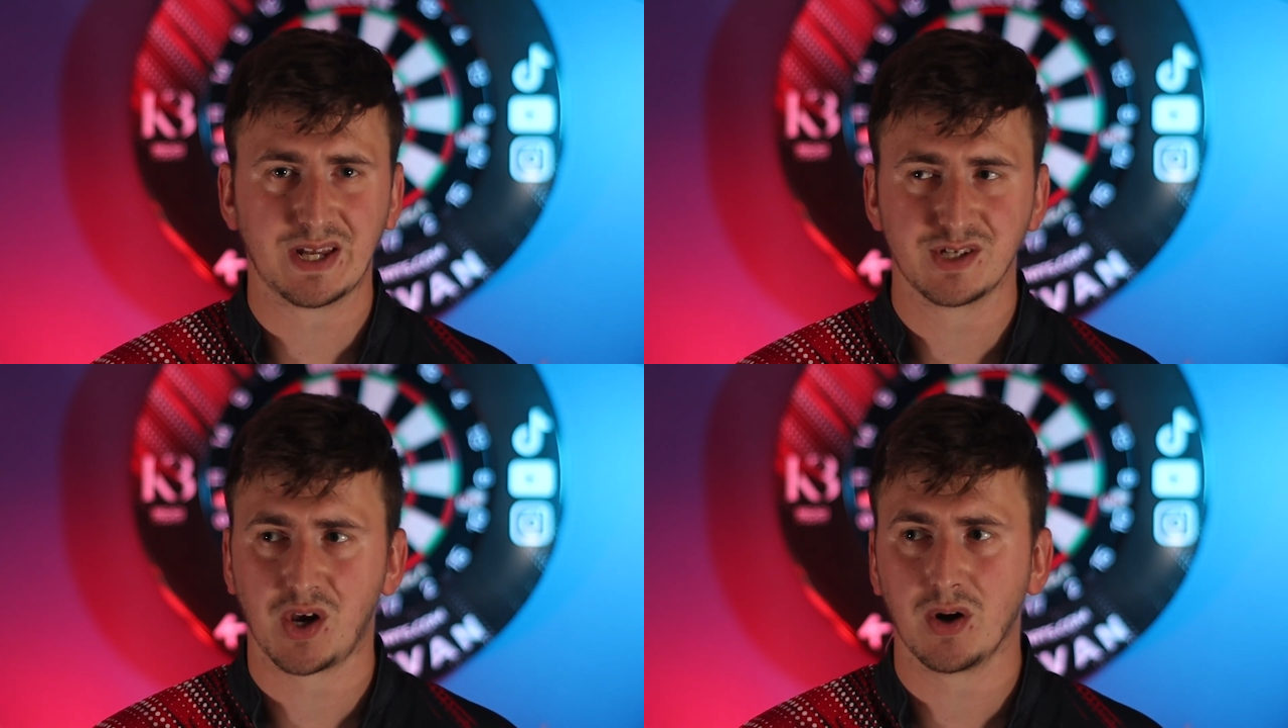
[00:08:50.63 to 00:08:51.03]

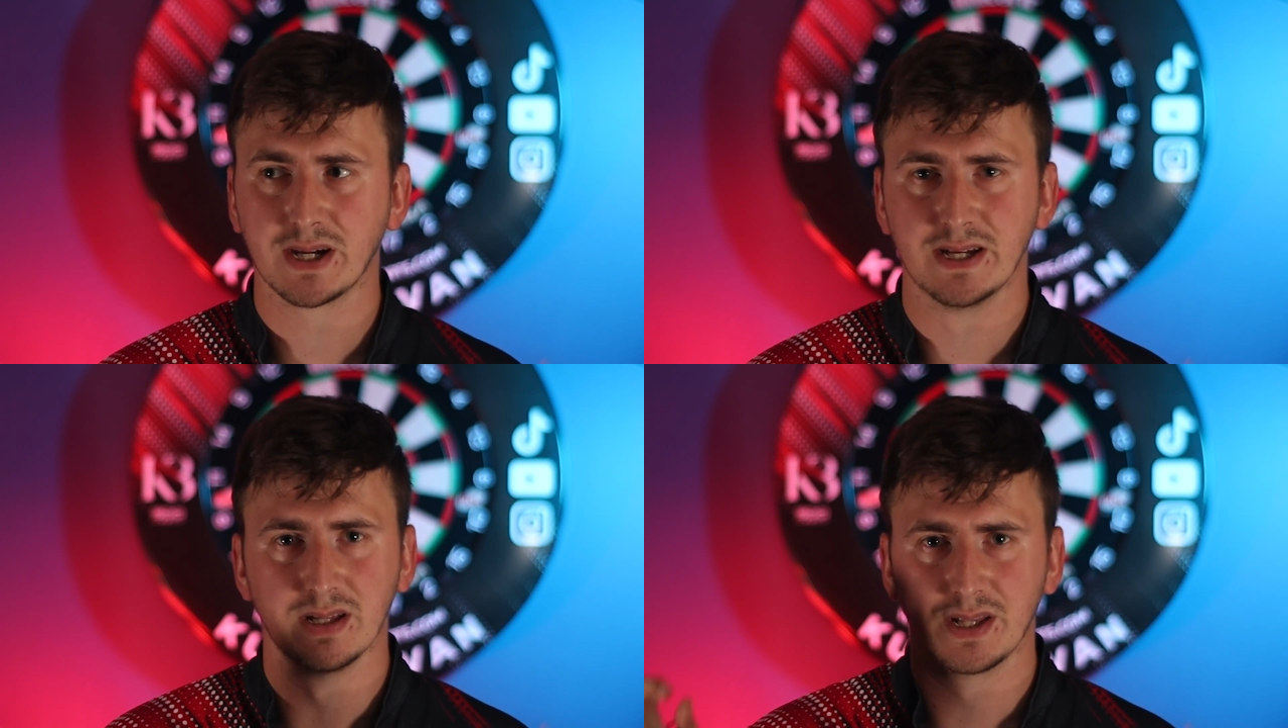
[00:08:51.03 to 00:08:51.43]
and
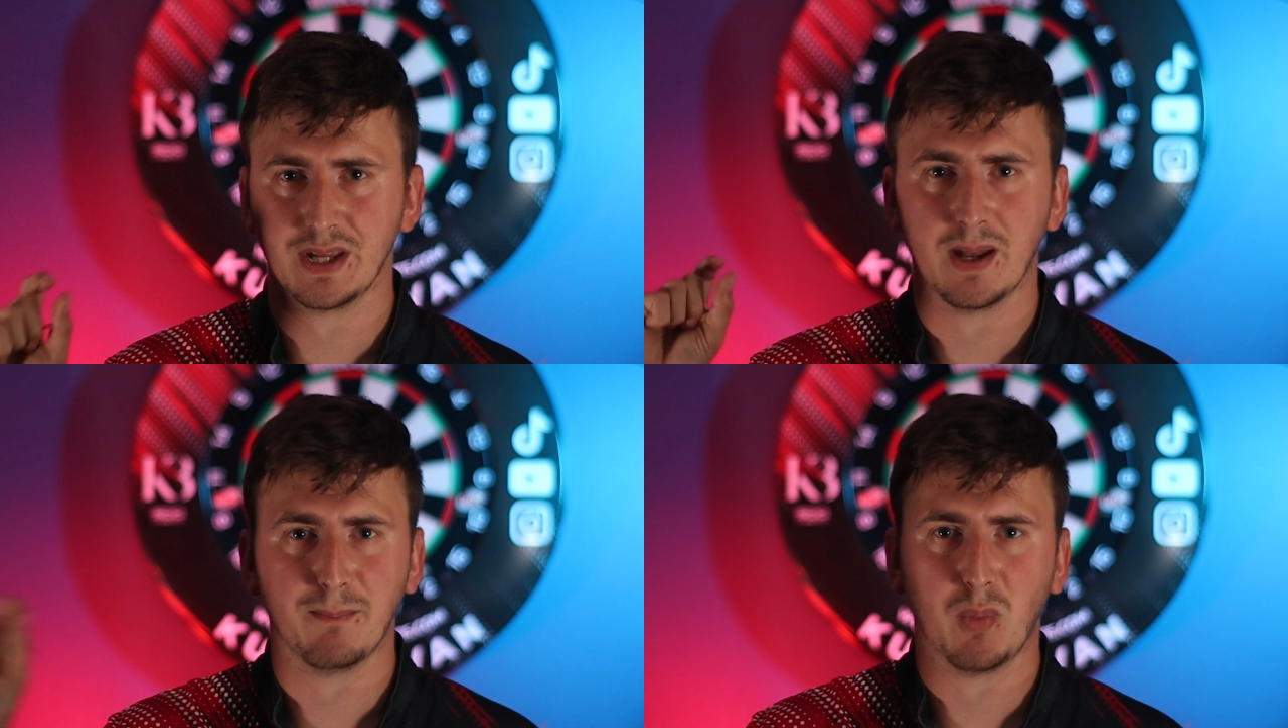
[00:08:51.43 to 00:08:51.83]
Target are like
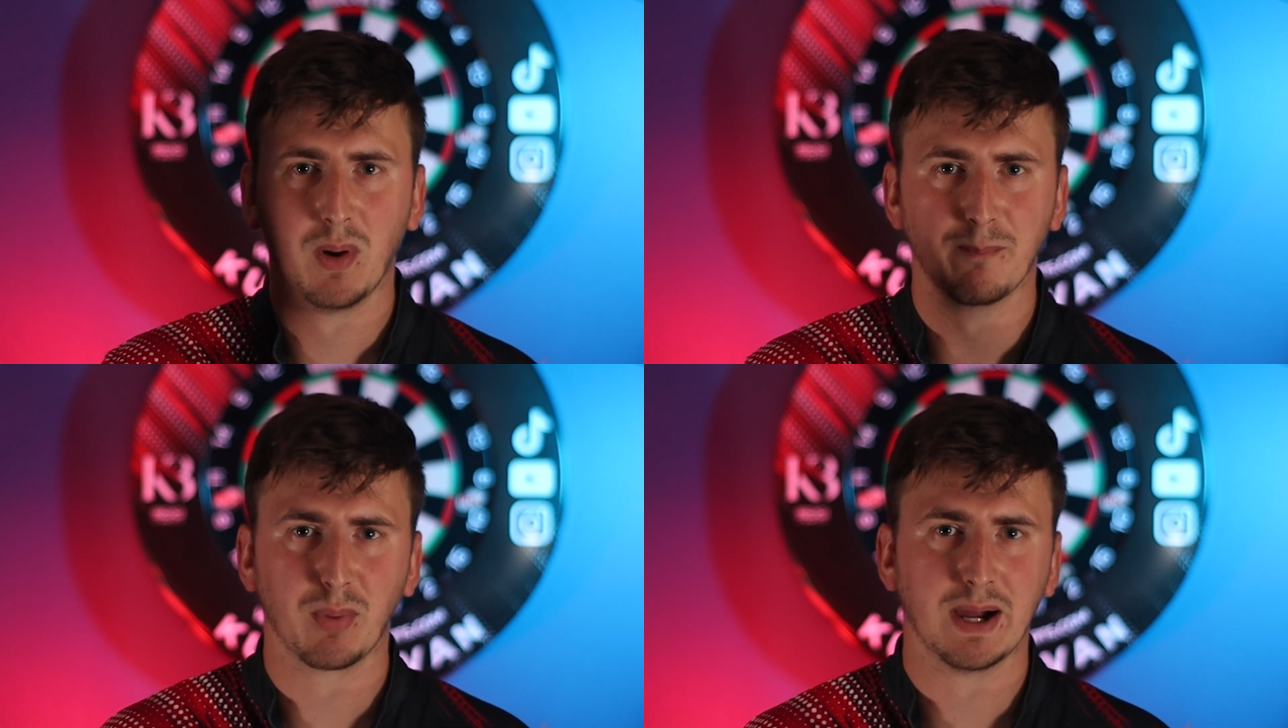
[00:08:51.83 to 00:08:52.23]
the
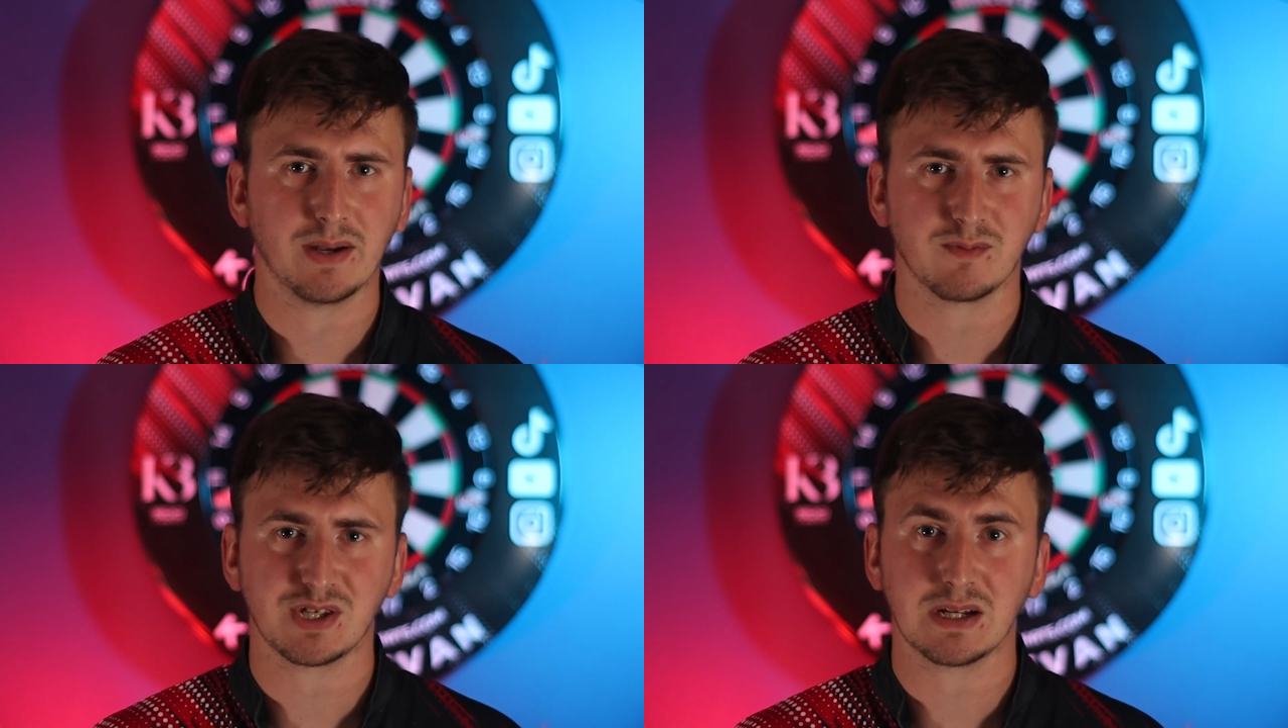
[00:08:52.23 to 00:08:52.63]
#1
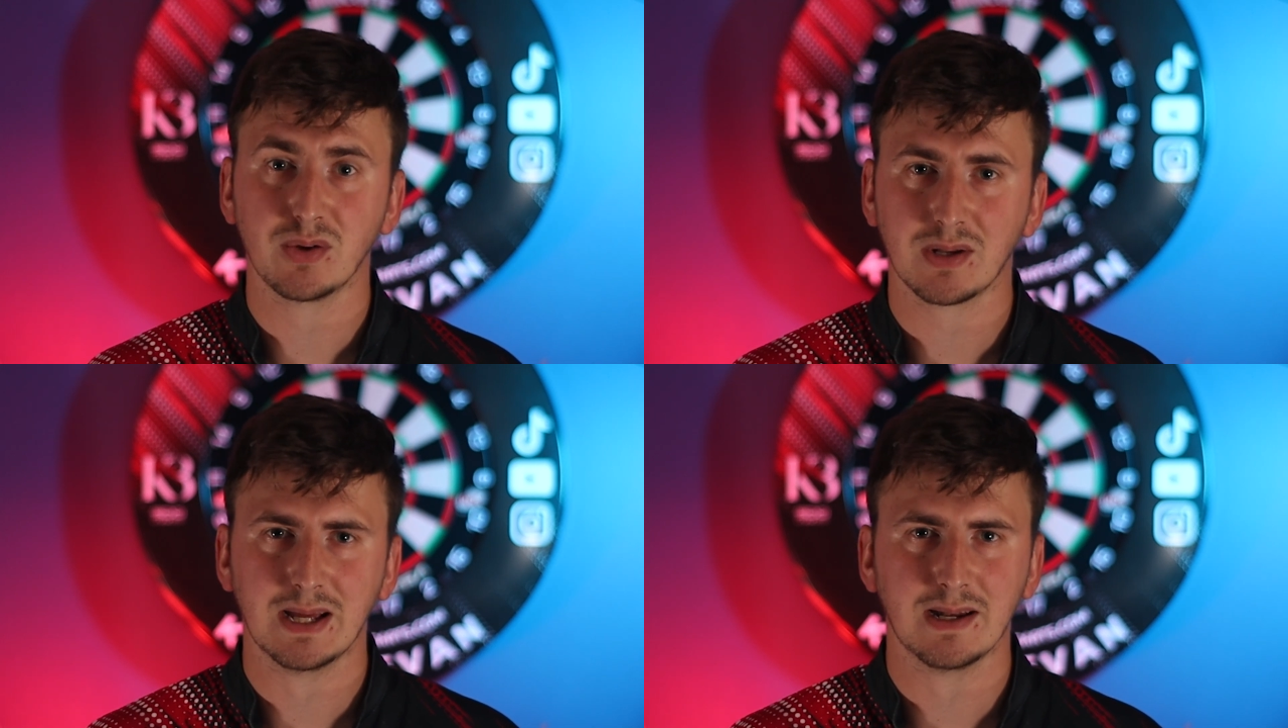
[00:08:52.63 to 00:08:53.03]
brand. Obviously
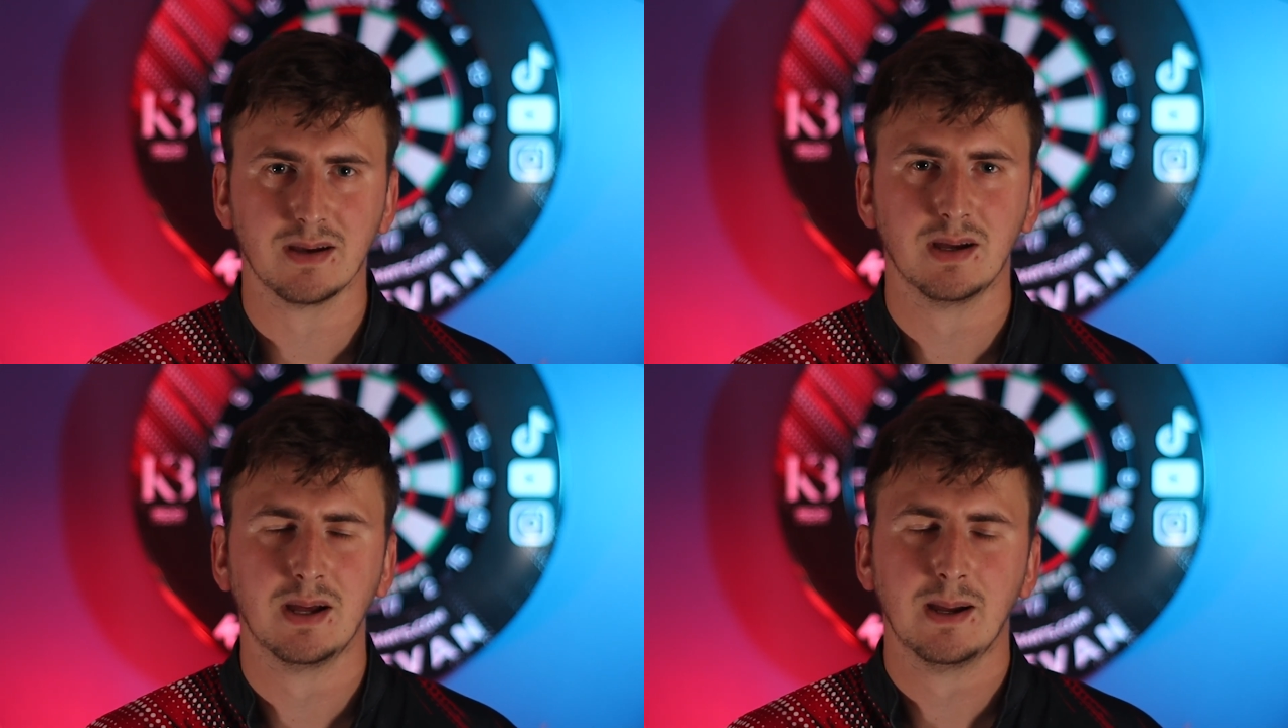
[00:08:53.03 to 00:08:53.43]
Luke Littler